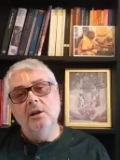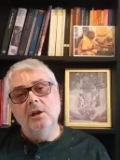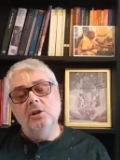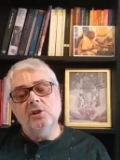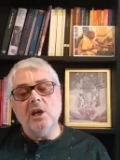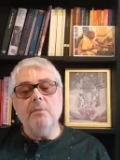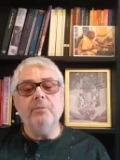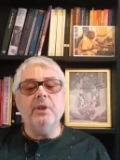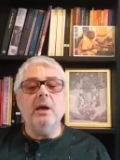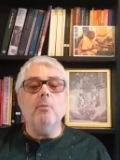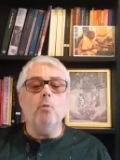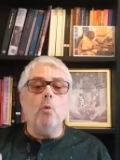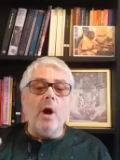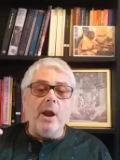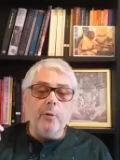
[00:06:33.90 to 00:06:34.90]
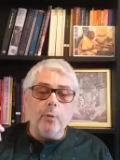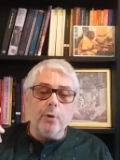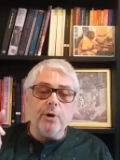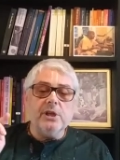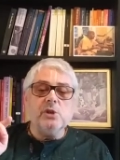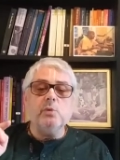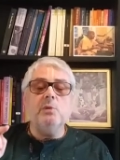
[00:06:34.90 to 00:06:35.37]
Sometimes one
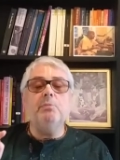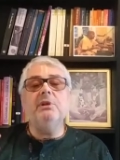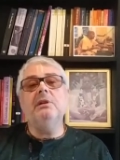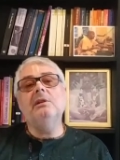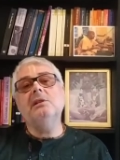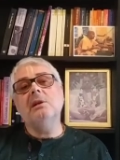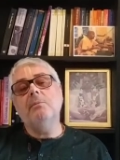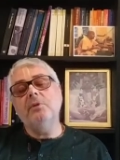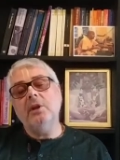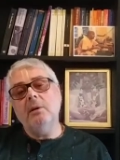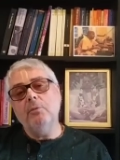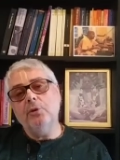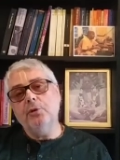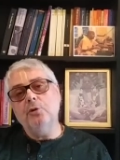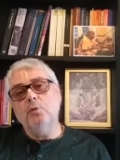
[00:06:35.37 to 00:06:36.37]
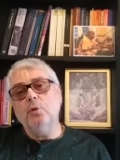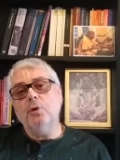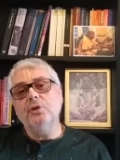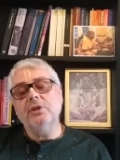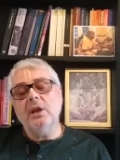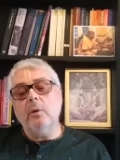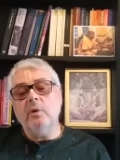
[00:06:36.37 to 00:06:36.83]
word is repeated, sometimes two
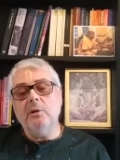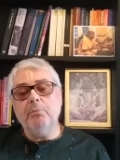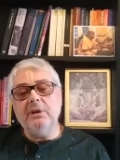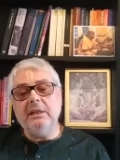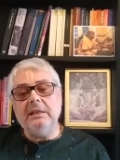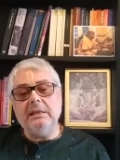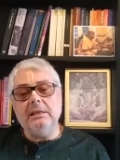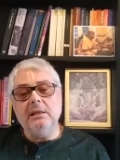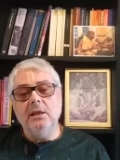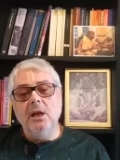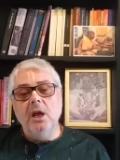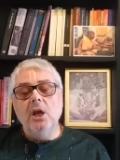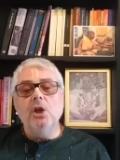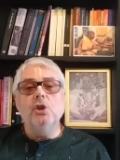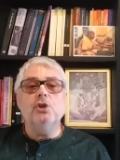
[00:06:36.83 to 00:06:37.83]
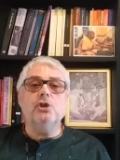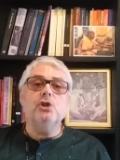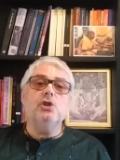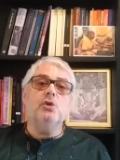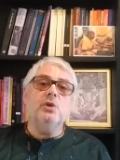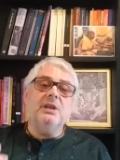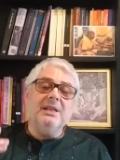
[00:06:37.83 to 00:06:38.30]
words are repeated,
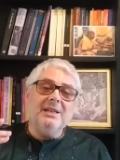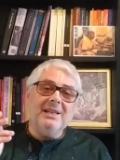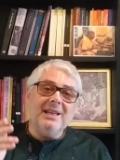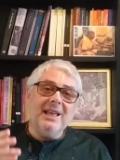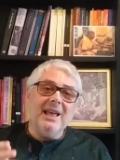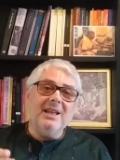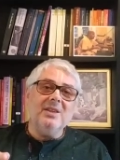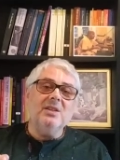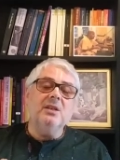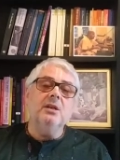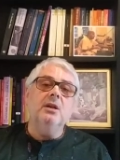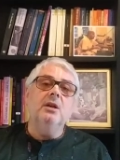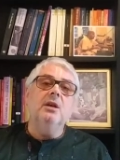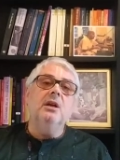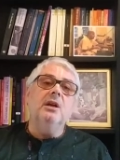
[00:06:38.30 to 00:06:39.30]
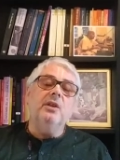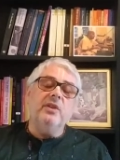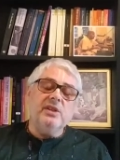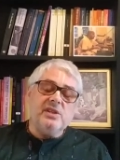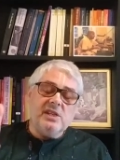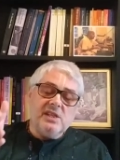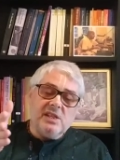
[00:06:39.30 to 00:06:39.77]
just to indicate
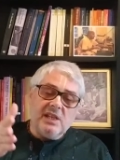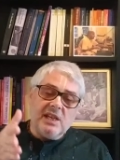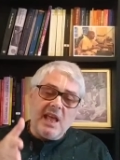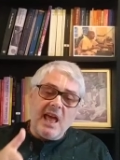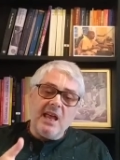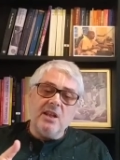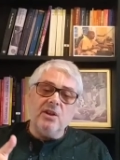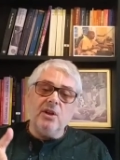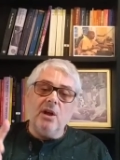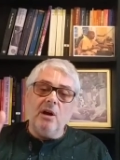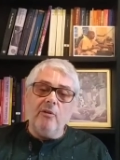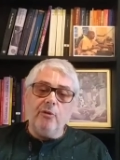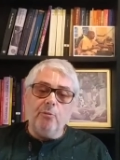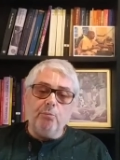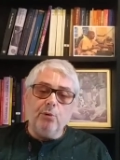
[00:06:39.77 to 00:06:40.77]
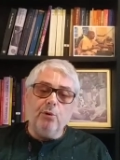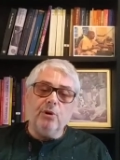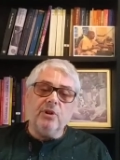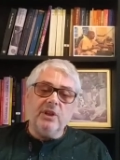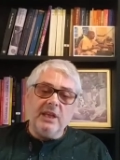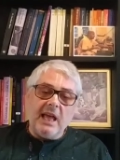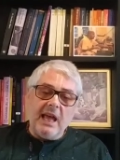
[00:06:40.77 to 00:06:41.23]
this is the end of the book,
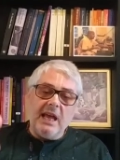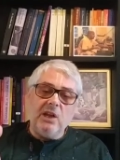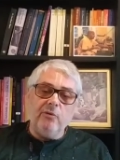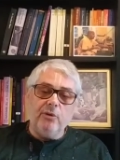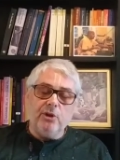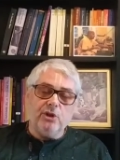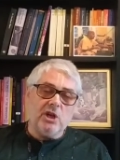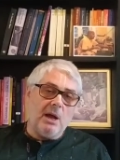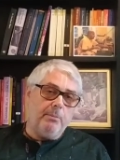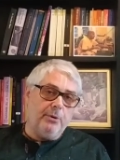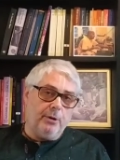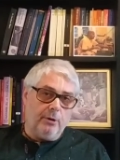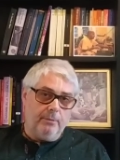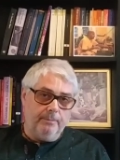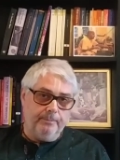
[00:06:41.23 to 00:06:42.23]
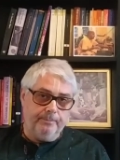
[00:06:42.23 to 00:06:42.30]
the end of the chapter.